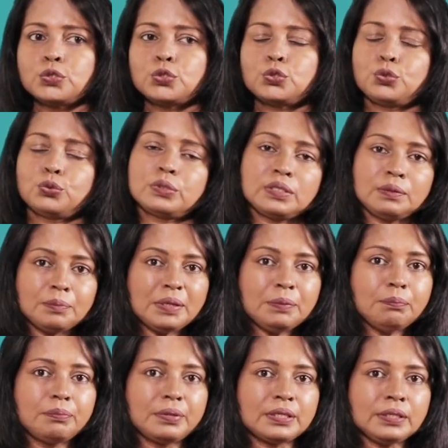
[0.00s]
So
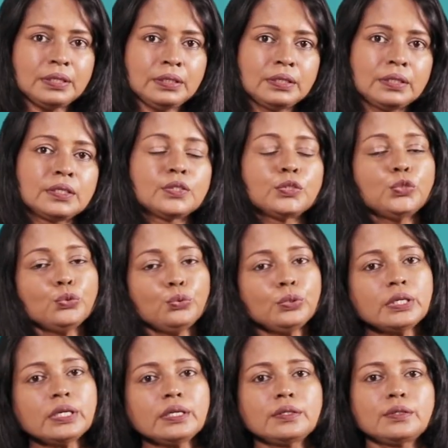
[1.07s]
remember, you
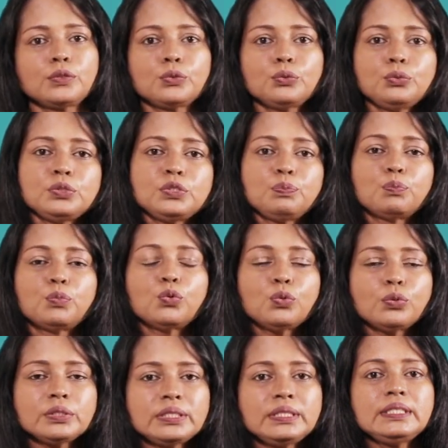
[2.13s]
can use
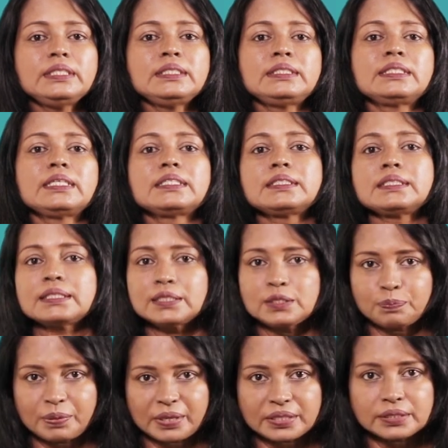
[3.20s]
both these sentence
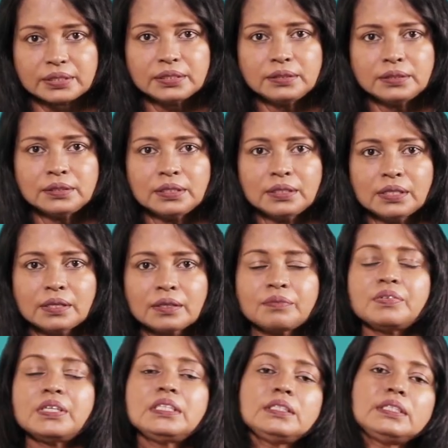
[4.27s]
patterns
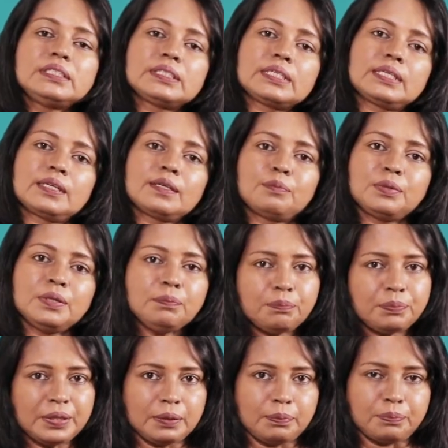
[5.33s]
when describing
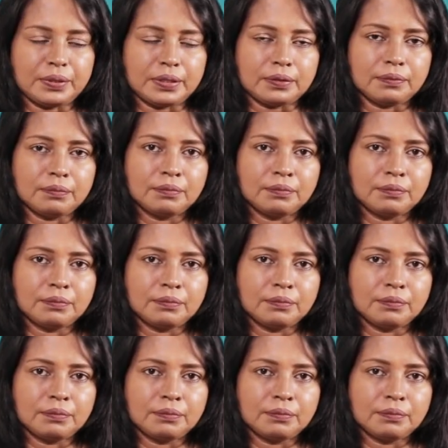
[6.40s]
people.